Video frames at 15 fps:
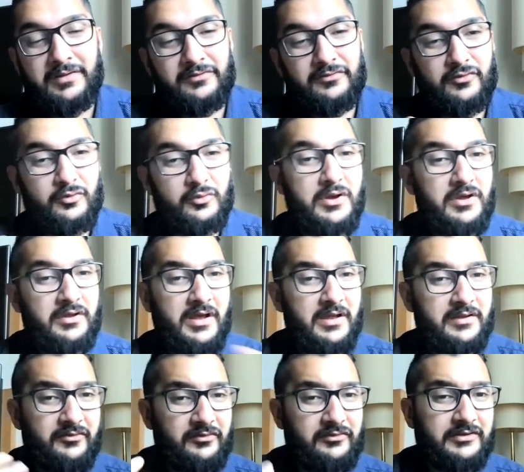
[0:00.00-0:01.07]
And so
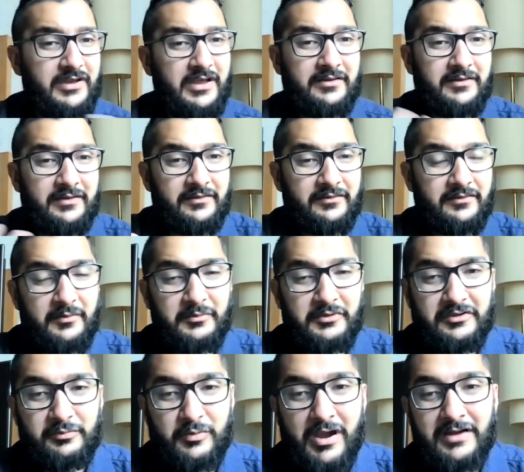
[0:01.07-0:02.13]
just again, some of
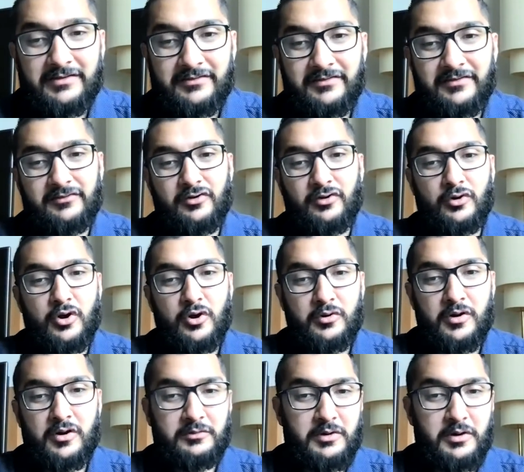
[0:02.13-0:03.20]
these practices
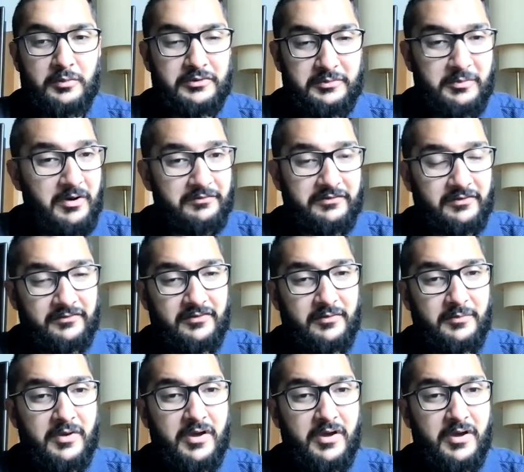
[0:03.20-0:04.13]
are what the Prophet